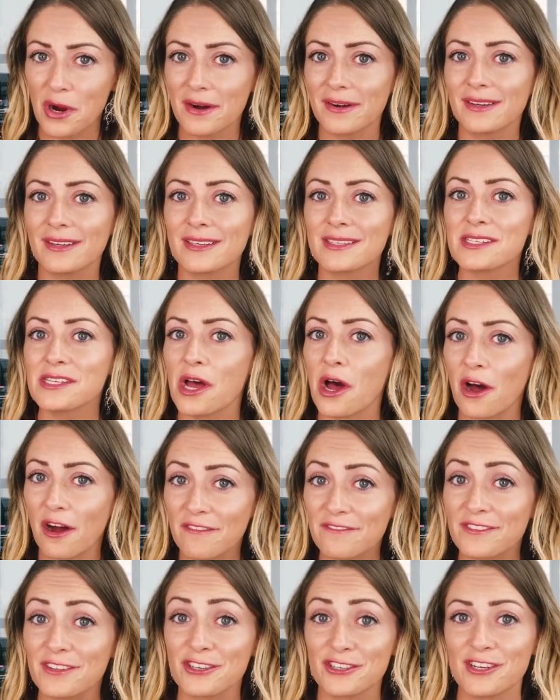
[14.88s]
products
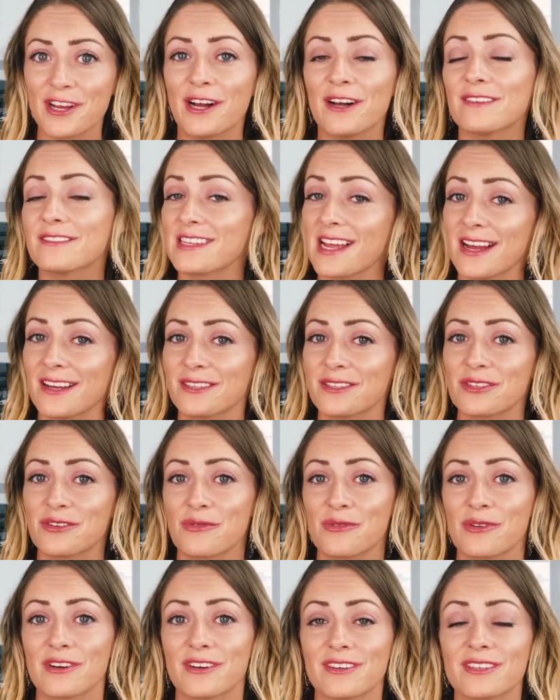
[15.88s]
off the shelves at
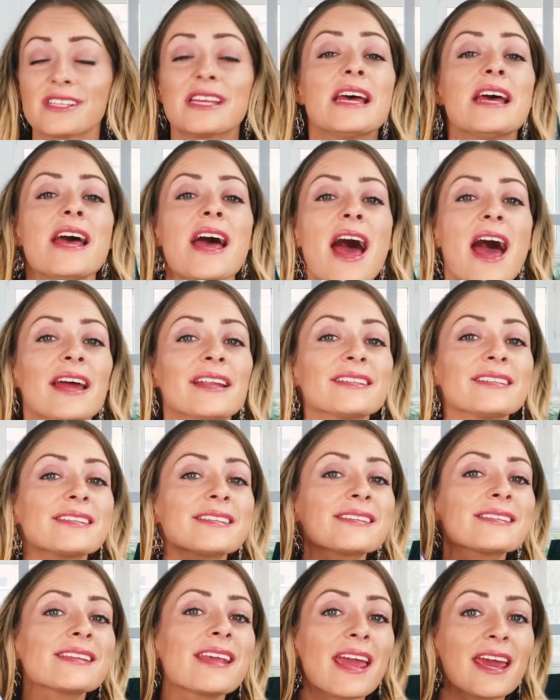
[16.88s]
stores and
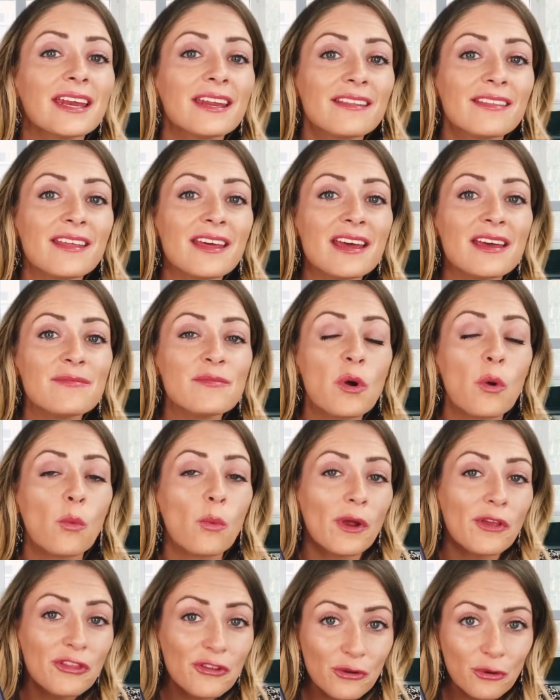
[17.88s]
scanning them
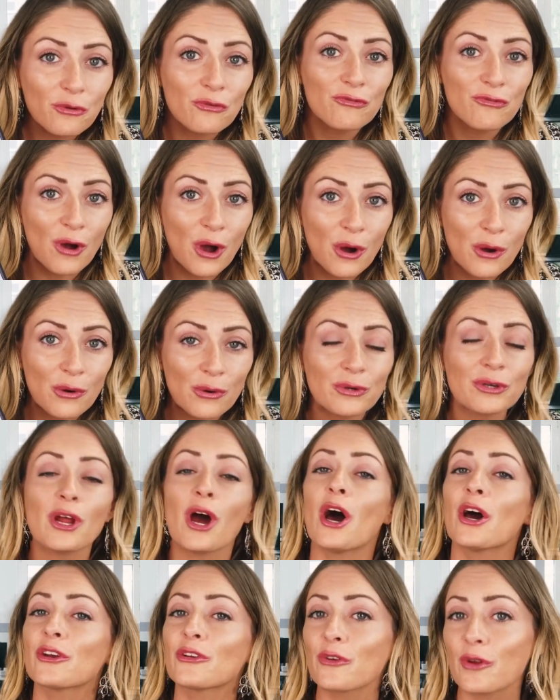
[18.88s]
with your phone
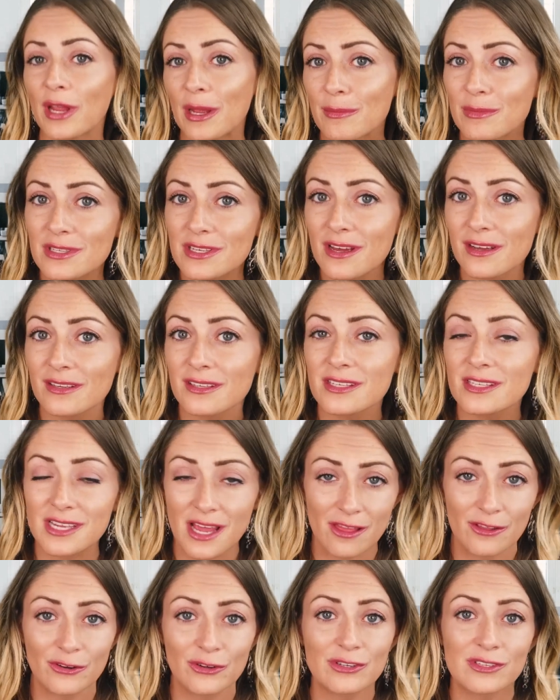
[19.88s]
on your Amazon
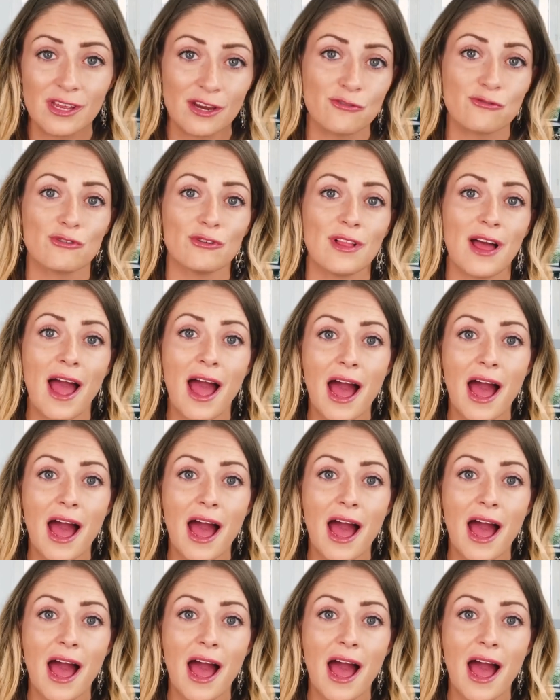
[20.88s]
Seller Central